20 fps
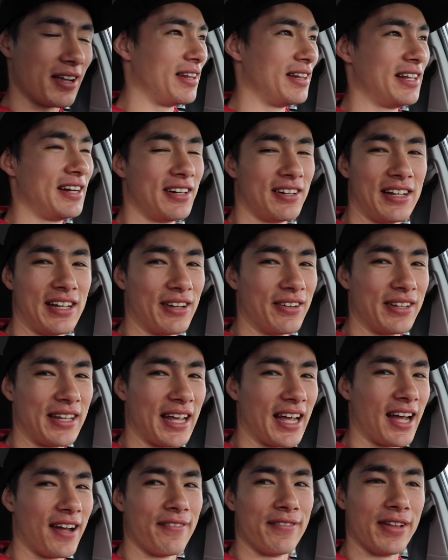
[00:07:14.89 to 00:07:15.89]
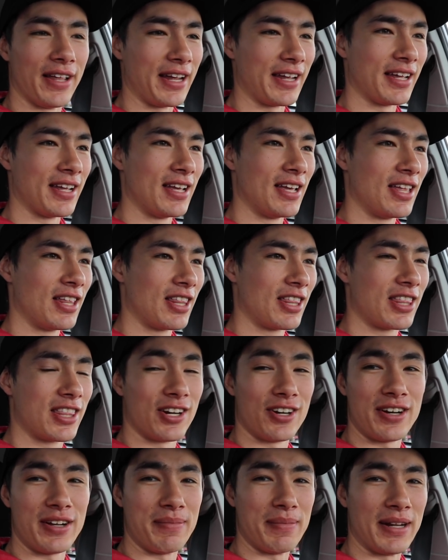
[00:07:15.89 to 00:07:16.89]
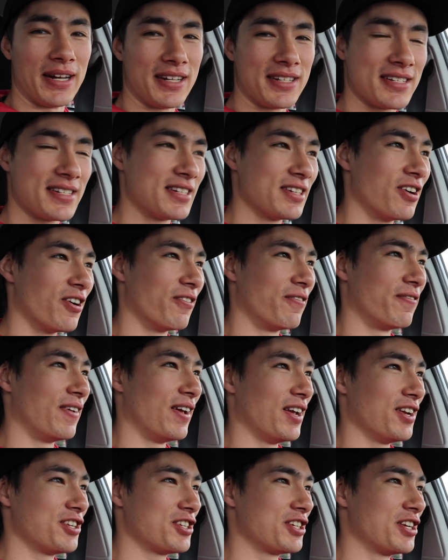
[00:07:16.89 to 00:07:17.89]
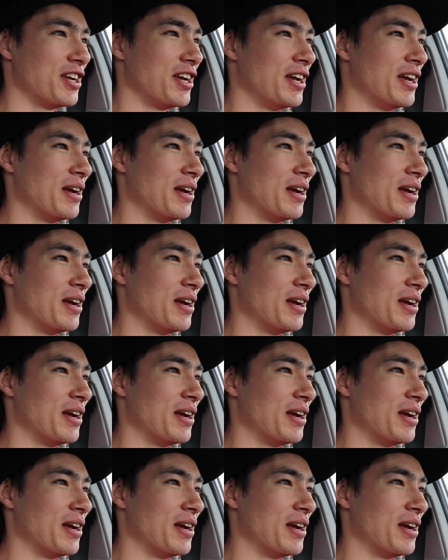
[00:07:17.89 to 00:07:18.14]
I literally only have like 30 minutes to go fish,